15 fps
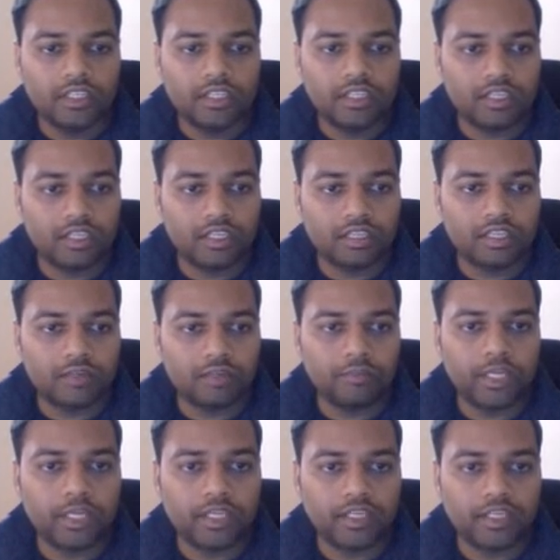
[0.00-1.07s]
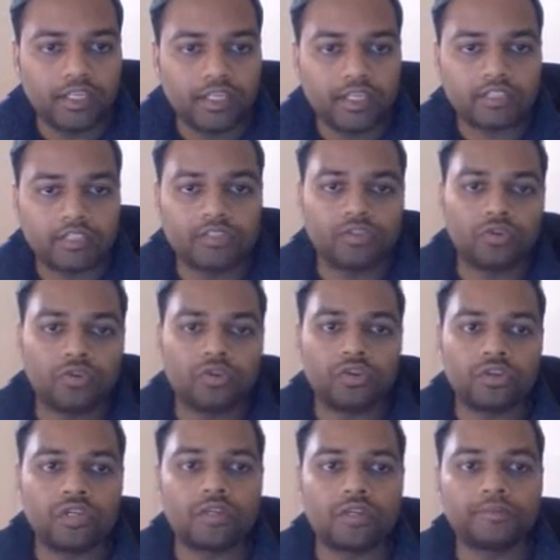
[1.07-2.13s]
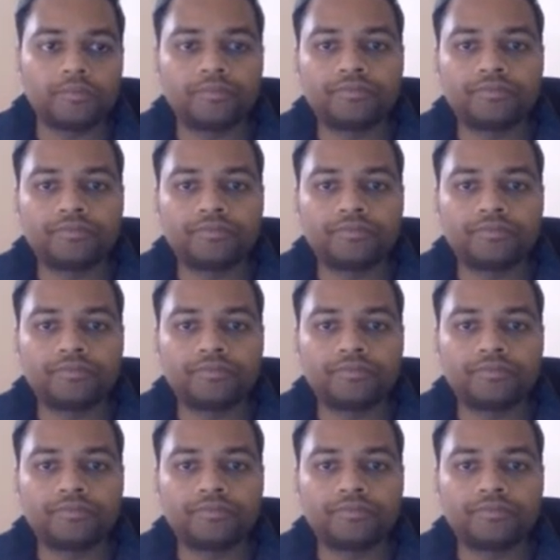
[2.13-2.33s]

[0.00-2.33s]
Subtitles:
and make it as your